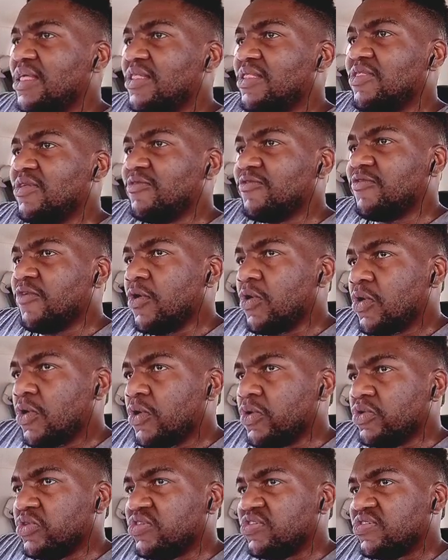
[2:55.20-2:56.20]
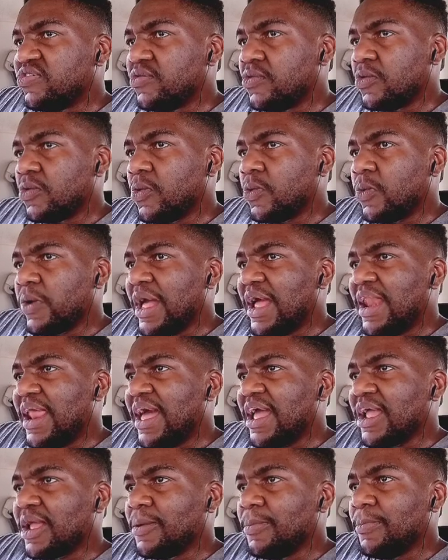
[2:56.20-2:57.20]
the vocals were
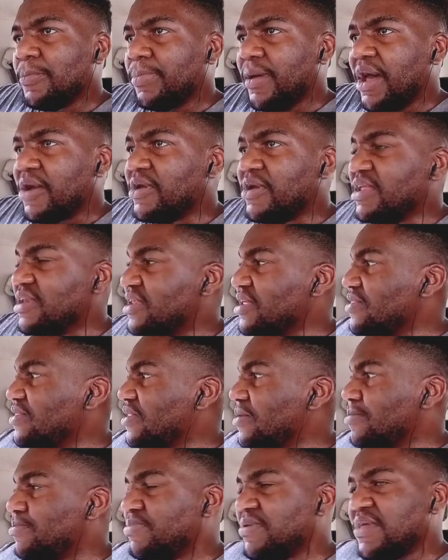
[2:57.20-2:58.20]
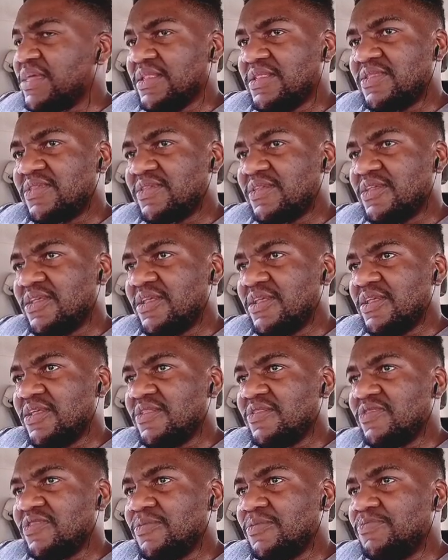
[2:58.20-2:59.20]
like buried in the beat.
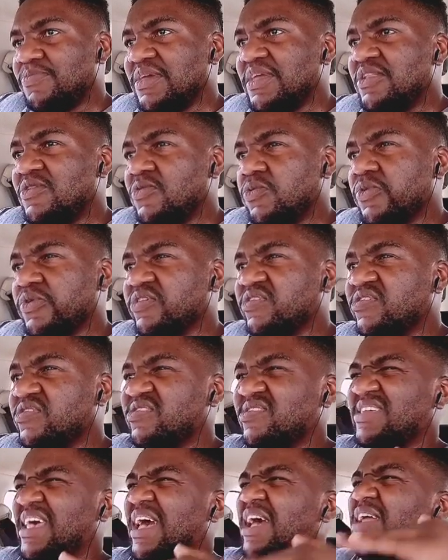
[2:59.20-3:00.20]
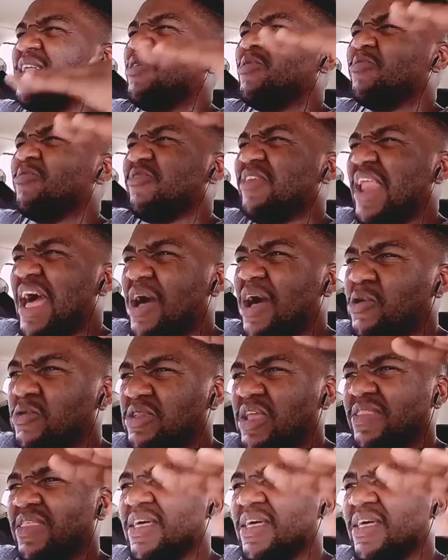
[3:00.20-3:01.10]
The beat was kind of louder